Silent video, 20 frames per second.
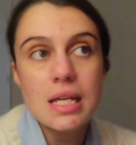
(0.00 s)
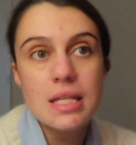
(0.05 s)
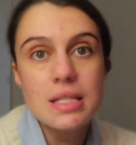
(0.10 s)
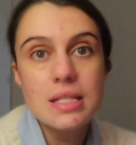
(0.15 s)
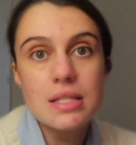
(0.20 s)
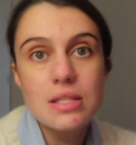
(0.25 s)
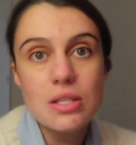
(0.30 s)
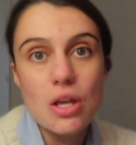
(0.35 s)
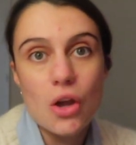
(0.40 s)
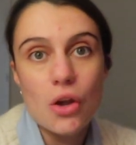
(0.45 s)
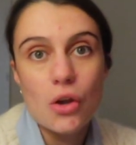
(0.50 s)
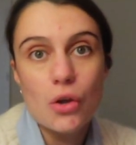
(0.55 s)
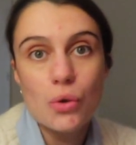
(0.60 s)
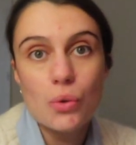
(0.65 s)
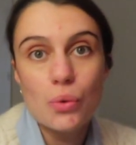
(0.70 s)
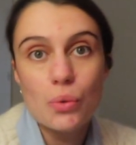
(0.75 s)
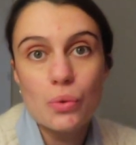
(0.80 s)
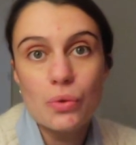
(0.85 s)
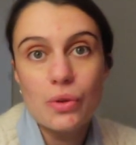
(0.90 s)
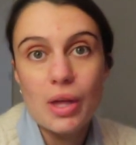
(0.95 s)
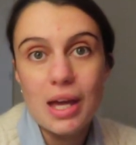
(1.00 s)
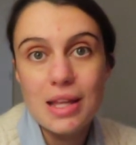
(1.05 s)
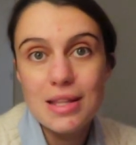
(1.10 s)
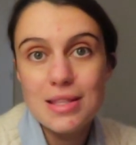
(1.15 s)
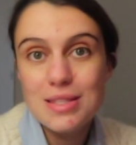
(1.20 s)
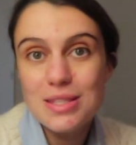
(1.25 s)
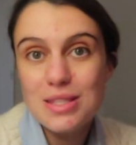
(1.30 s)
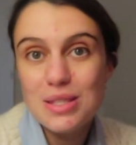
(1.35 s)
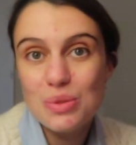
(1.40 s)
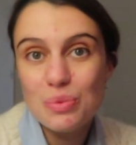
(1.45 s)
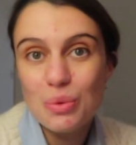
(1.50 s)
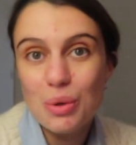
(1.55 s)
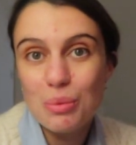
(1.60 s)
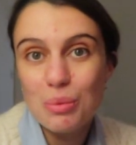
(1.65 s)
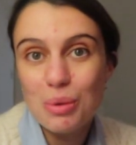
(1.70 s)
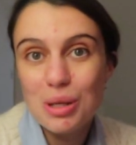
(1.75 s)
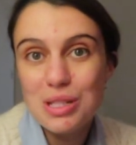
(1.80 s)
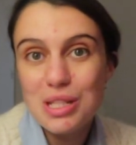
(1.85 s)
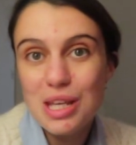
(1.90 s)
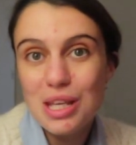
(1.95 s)
so that's what
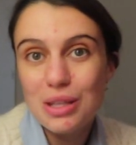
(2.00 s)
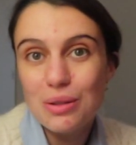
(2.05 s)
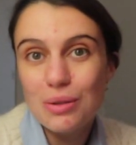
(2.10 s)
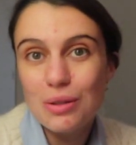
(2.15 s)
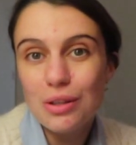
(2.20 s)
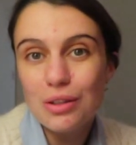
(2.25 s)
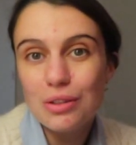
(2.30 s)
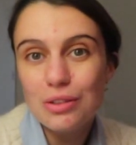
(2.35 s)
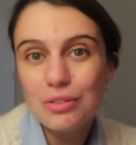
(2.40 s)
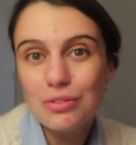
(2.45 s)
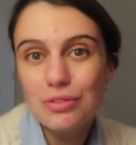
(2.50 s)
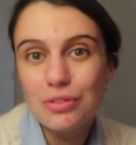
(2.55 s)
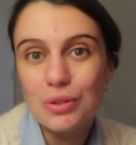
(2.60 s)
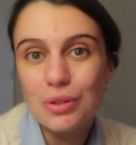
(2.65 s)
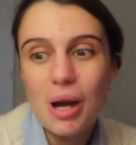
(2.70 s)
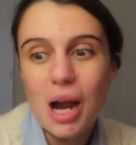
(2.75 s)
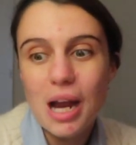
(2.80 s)
I'm going to take you along for.